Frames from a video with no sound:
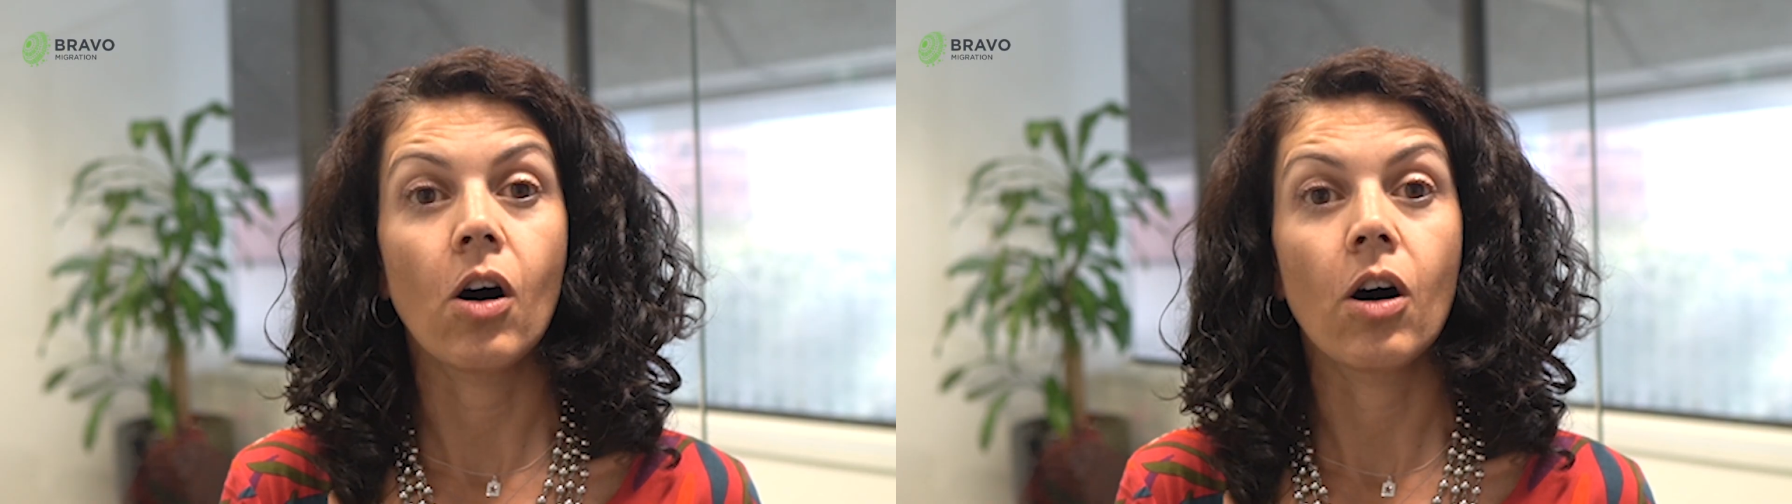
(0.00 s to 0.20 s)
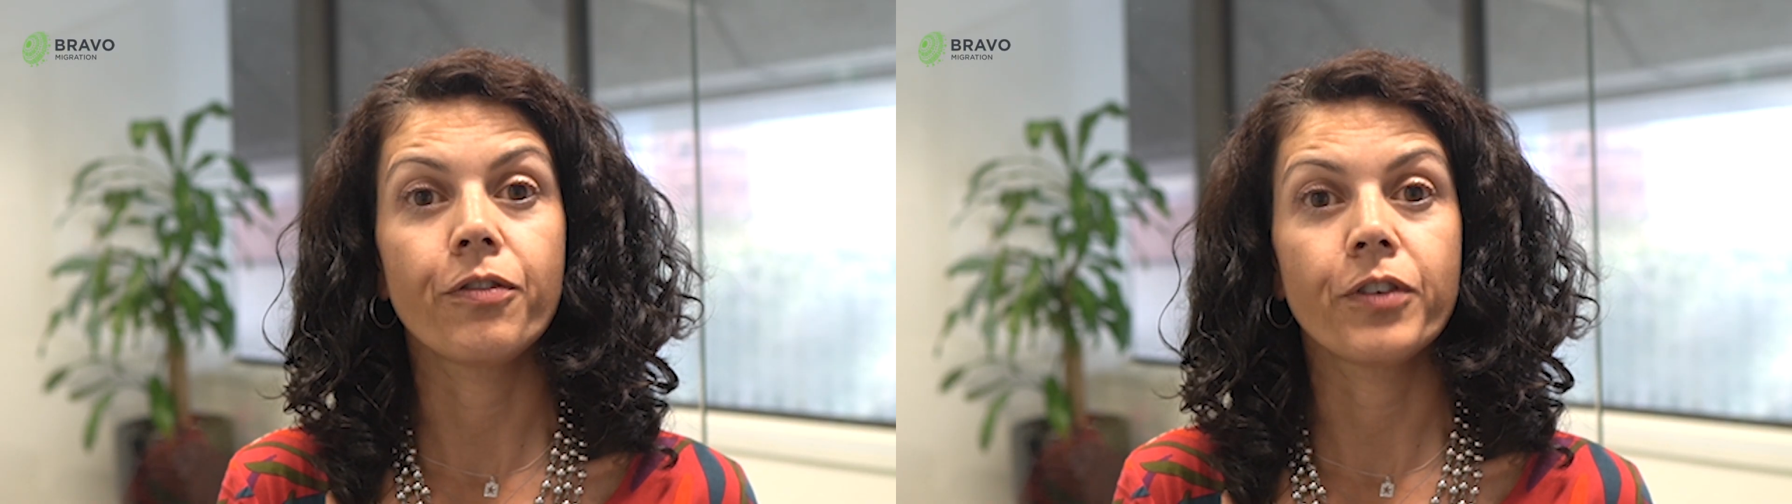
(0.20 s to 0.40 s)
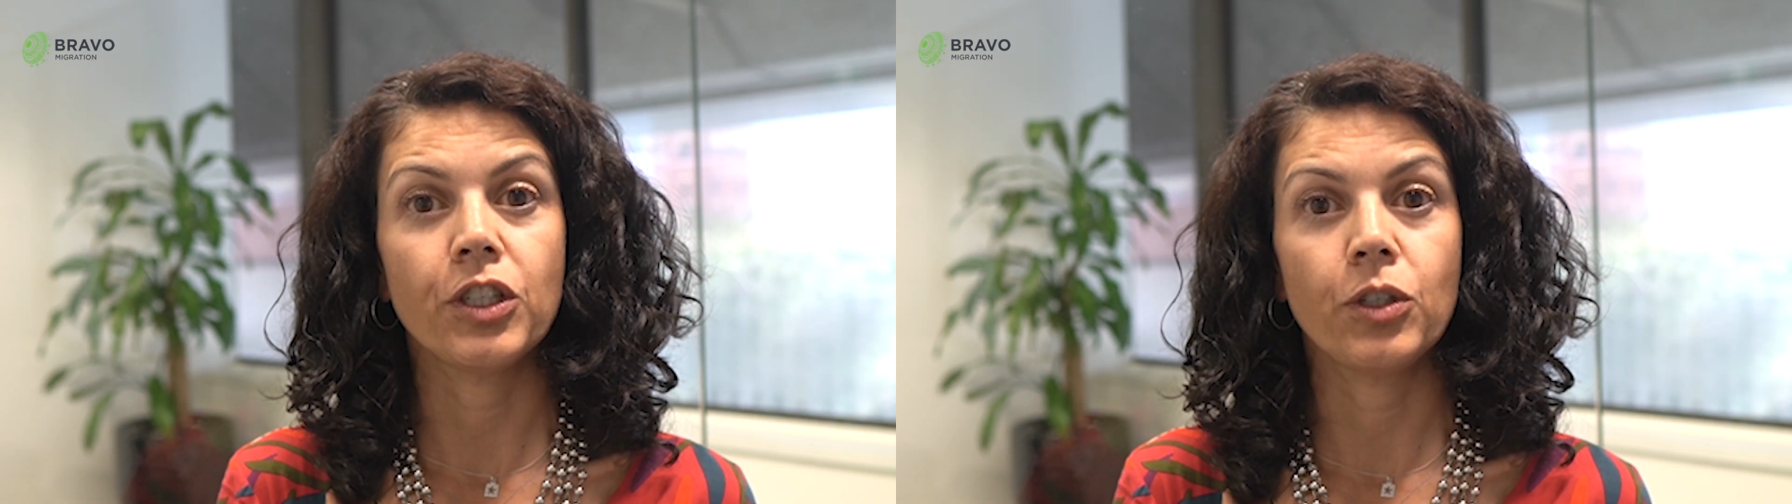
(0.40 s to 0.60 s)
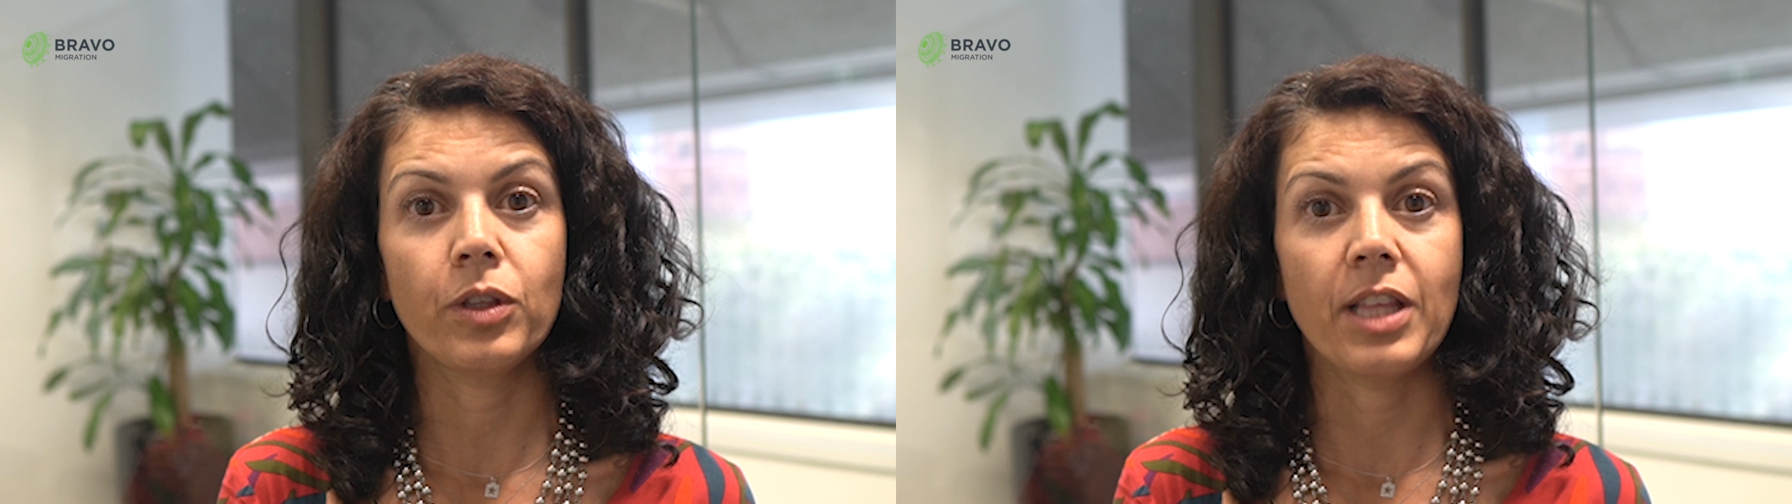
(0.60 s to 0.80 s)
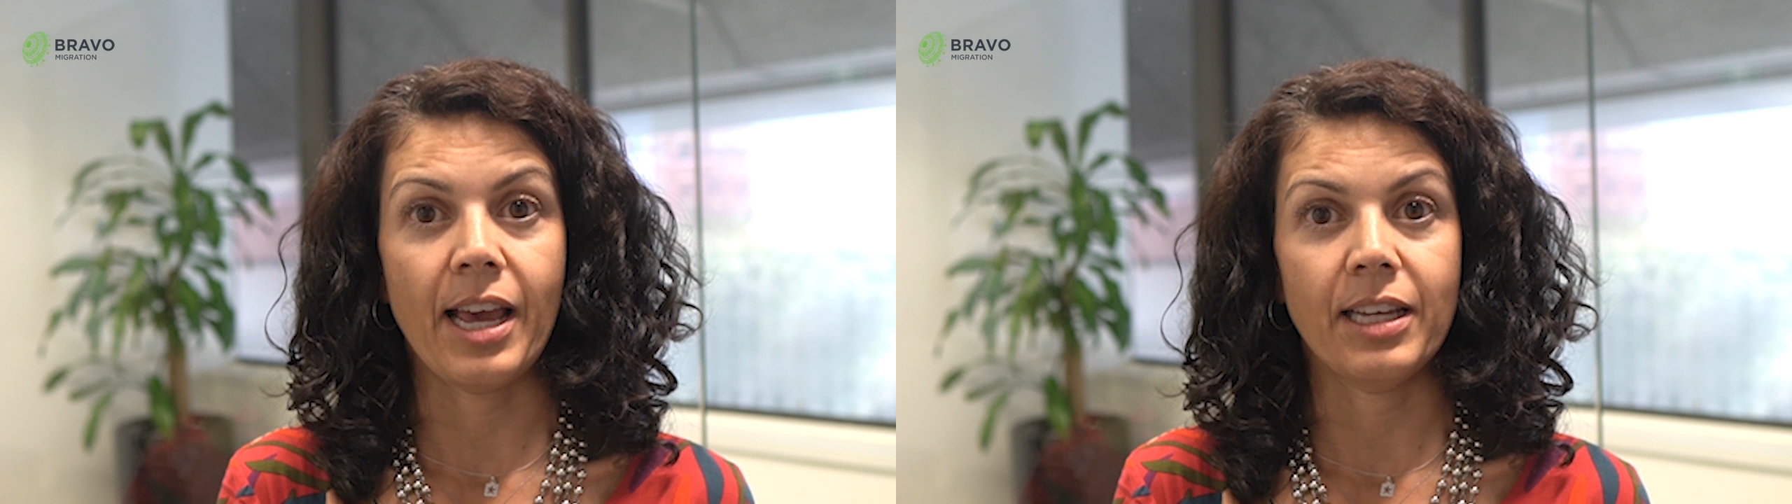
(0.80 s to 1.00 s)
offer you
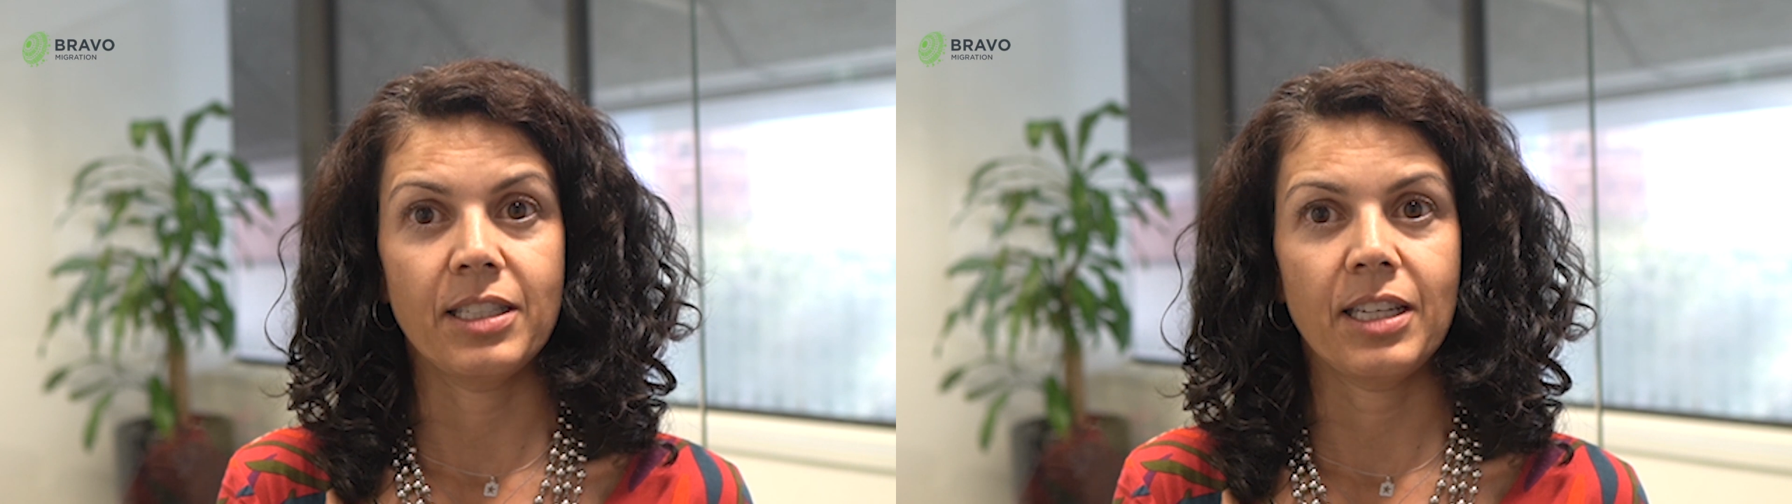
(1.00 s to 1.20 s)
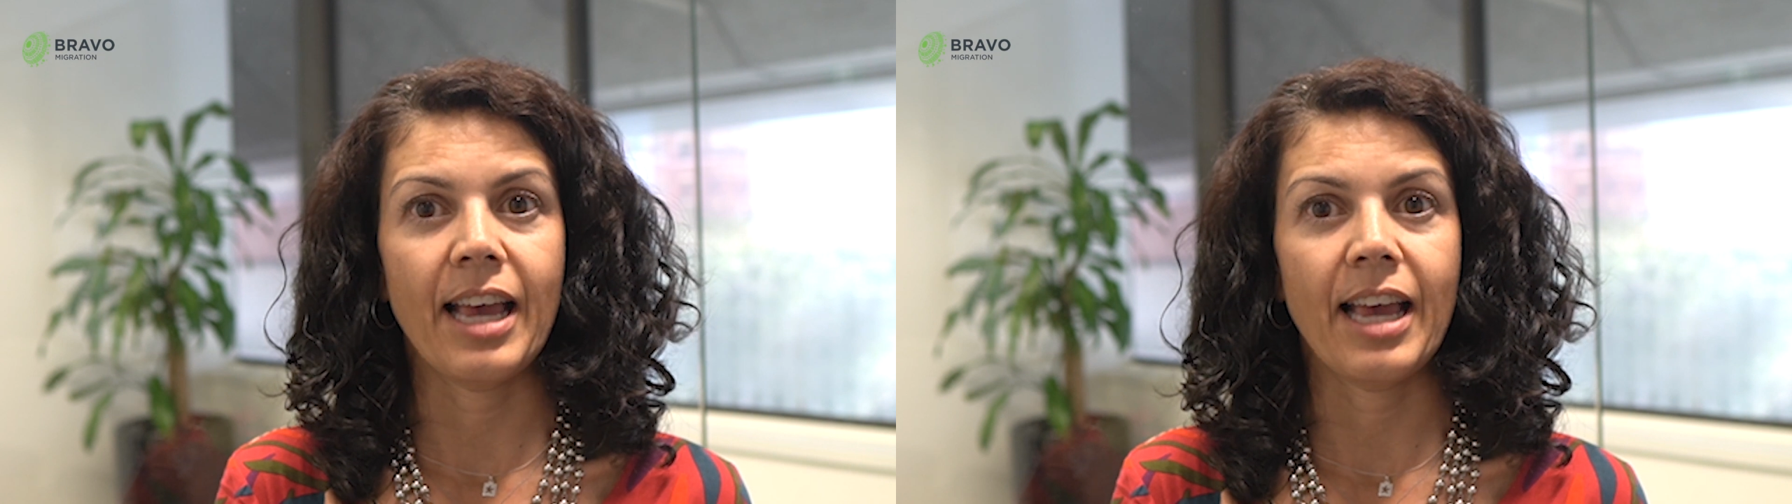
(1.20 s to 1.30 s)
that,